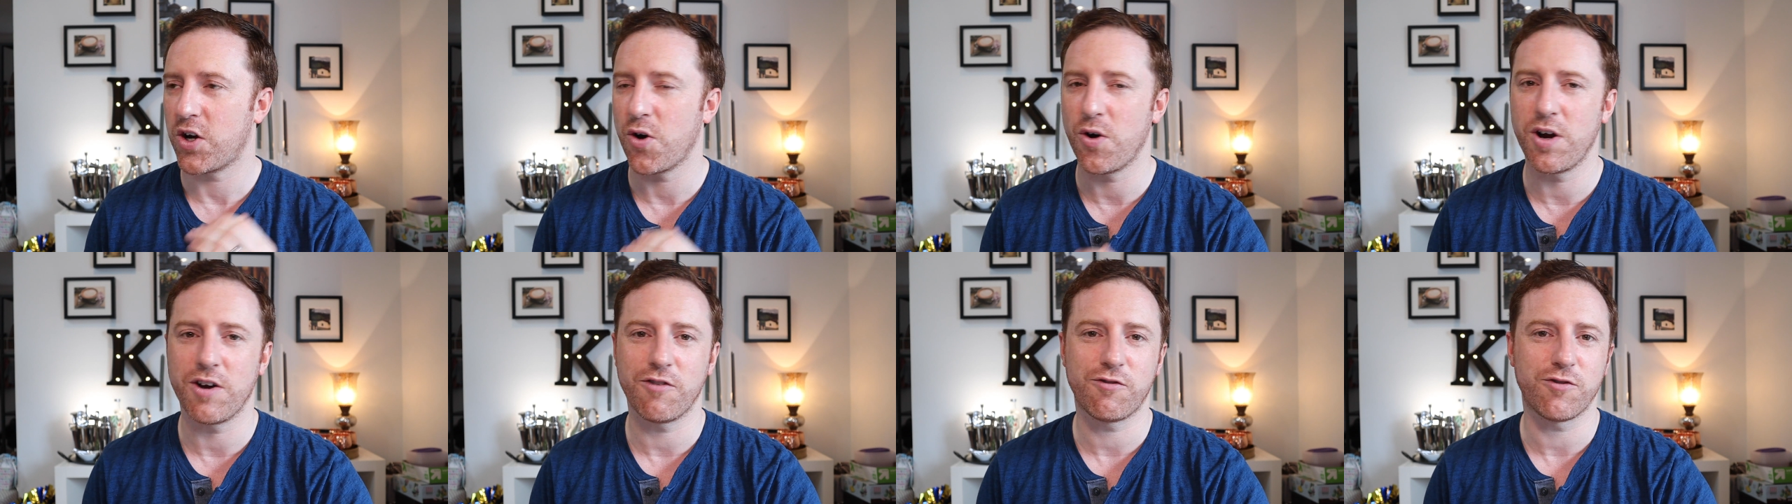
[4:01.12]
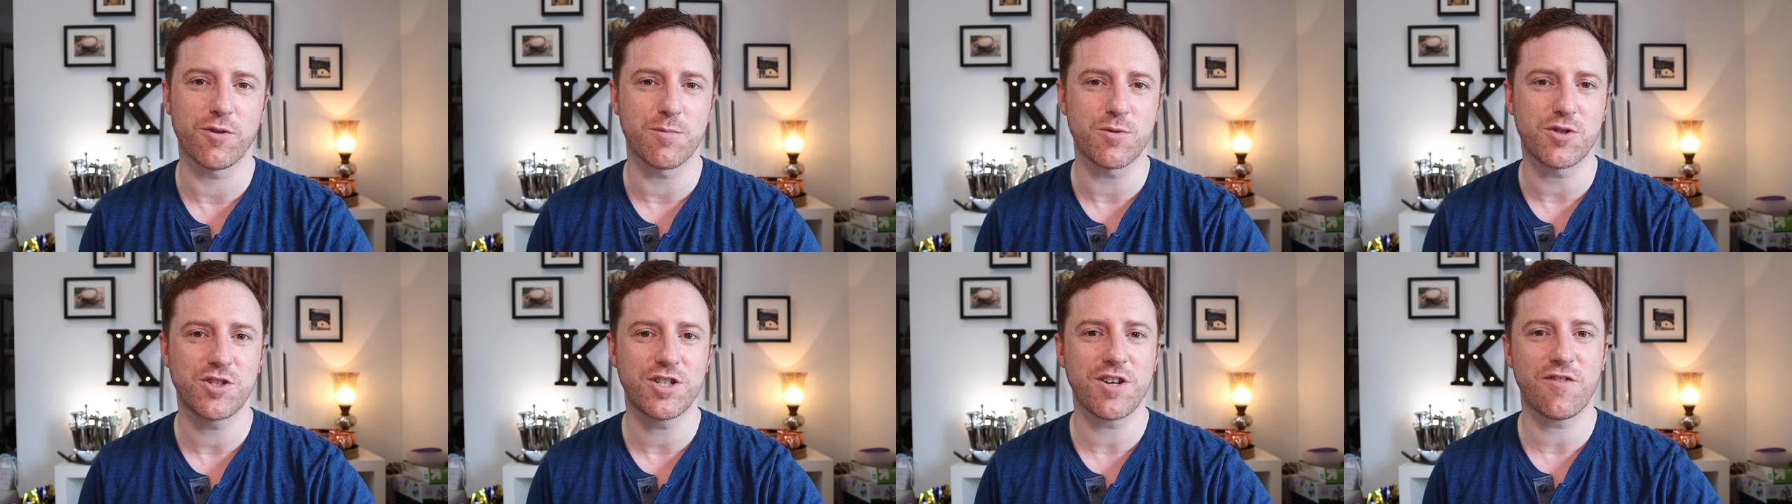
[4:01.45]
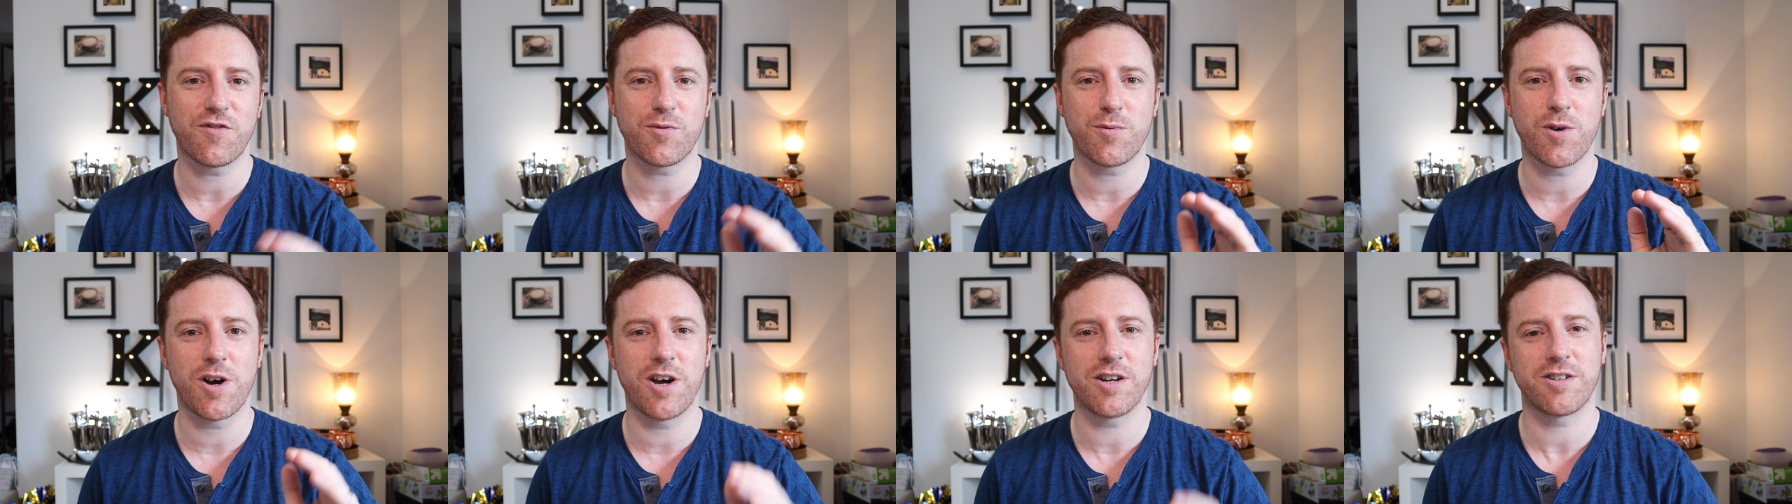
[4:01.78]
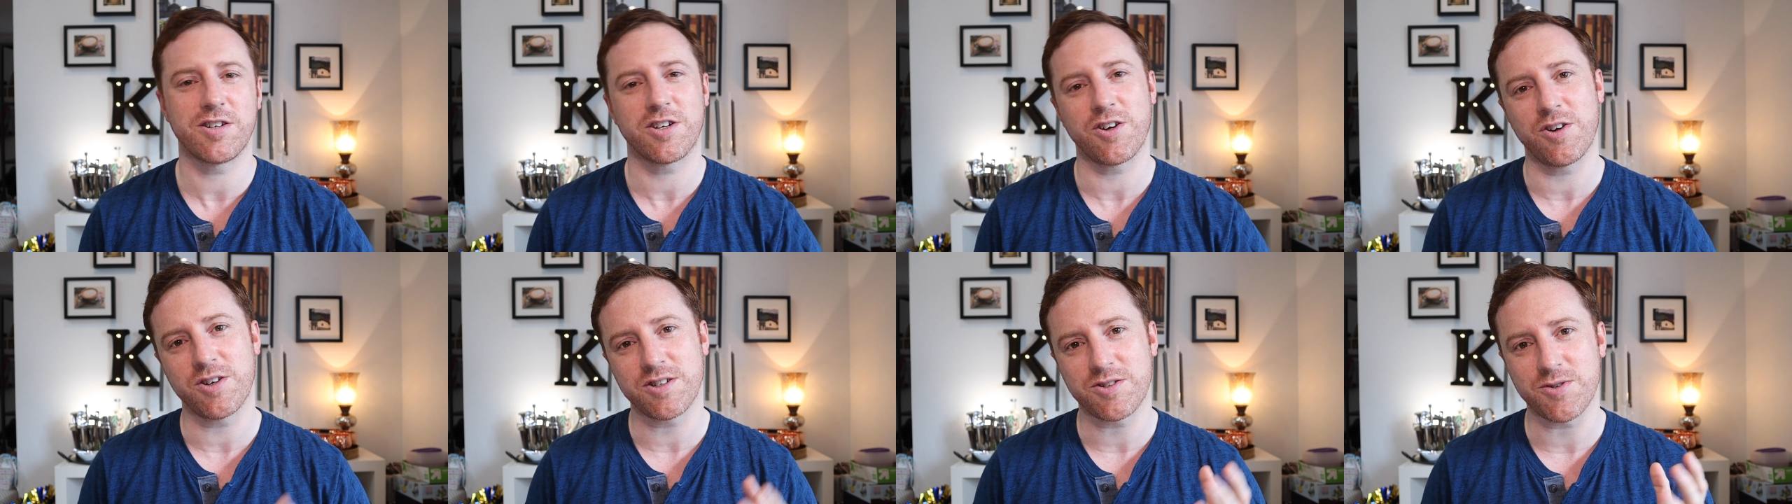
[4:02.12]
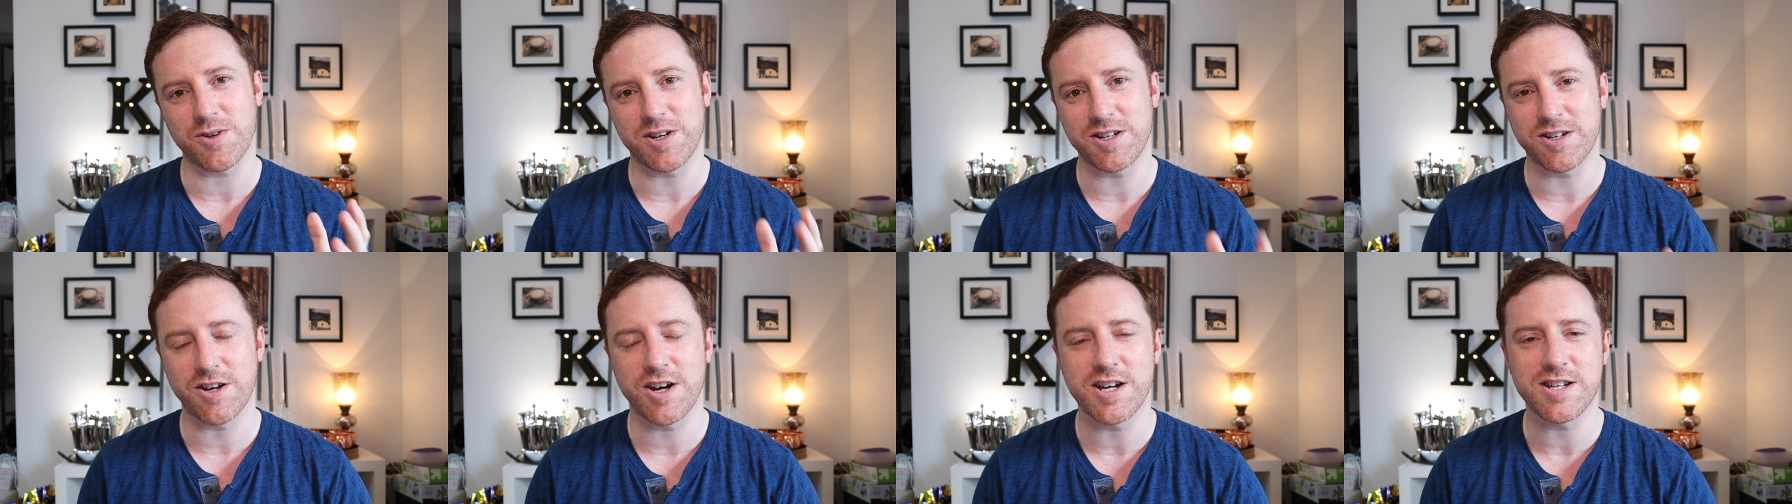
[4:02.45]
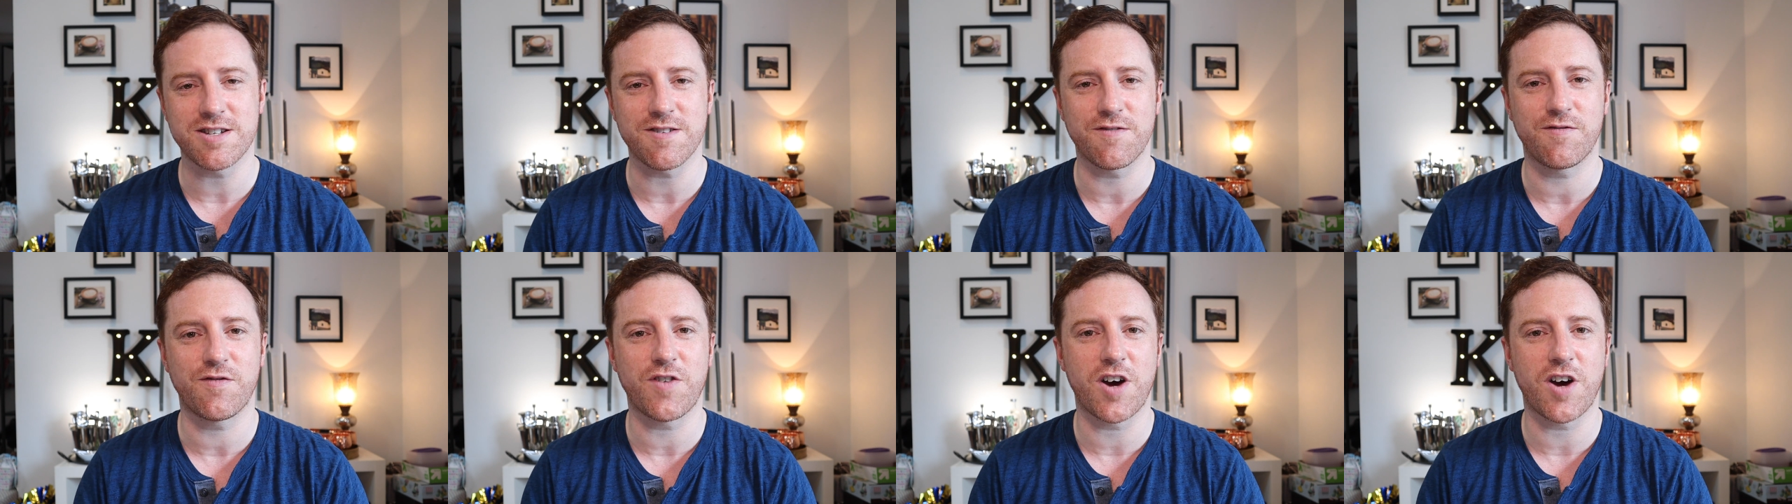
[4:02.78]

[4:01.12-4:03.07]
going from shift work to going to a 9 to